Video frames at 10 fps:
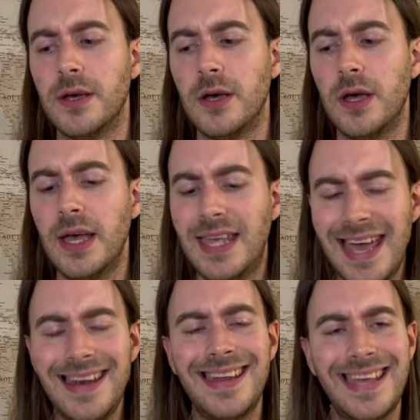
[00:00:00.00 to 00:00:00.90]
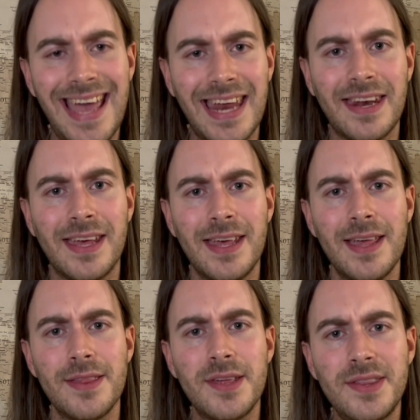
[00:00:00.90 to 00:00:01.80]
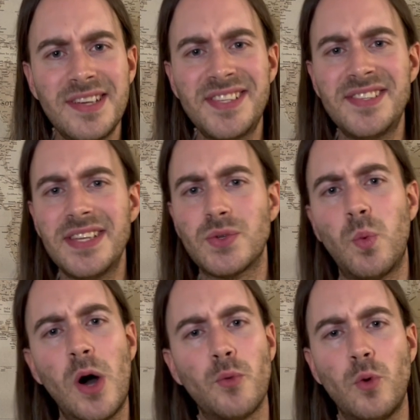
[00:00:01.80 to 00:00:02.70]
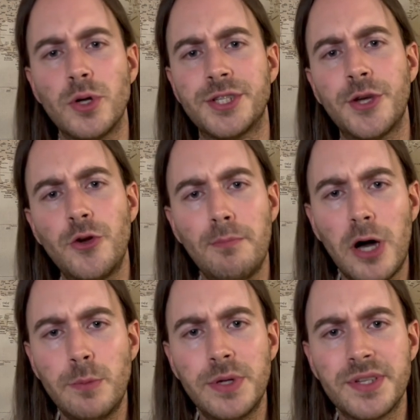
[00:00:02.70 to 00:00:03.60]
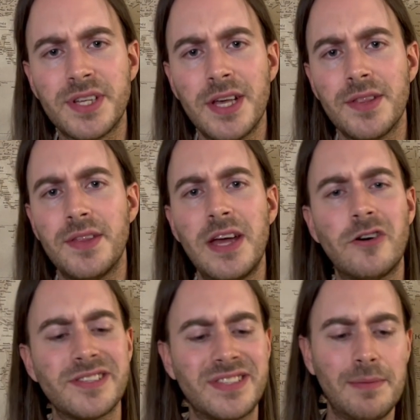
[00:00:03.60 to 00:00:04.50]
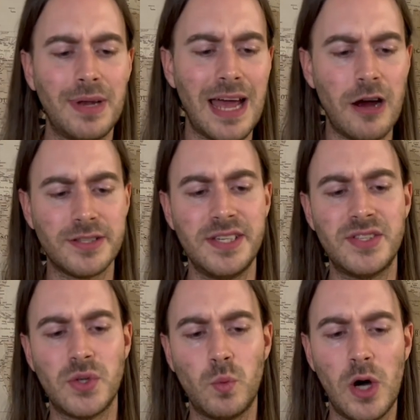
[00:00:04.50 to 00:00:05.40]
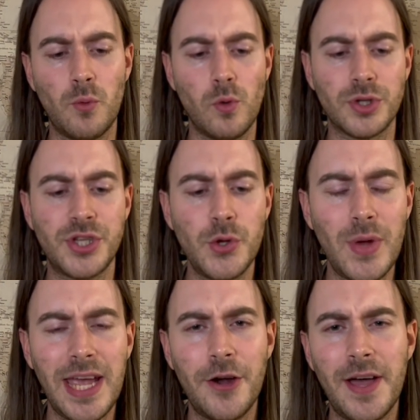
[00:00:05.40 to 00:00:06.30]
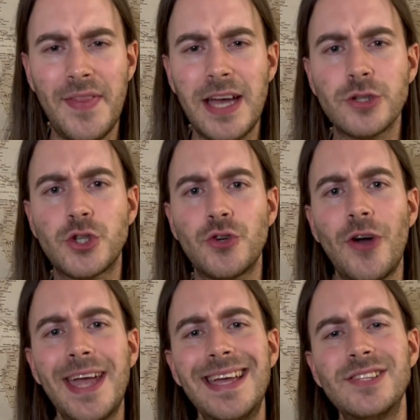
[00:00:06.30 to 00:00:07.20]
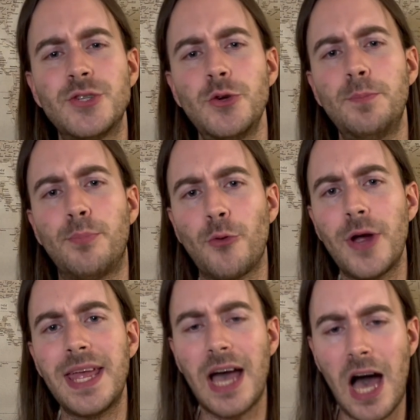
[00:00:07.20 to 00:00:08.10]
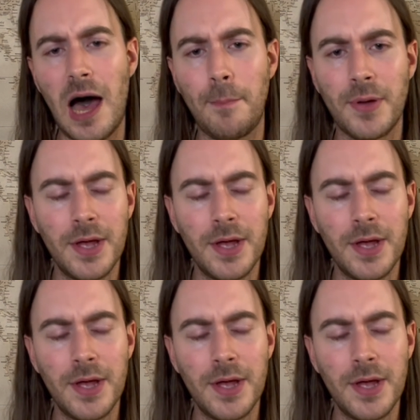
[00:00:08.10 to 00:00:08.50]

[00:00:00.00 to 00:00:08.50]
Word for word: again and again that this is its World War II moment, that there are similarities to World War II here, and they are trying to bring up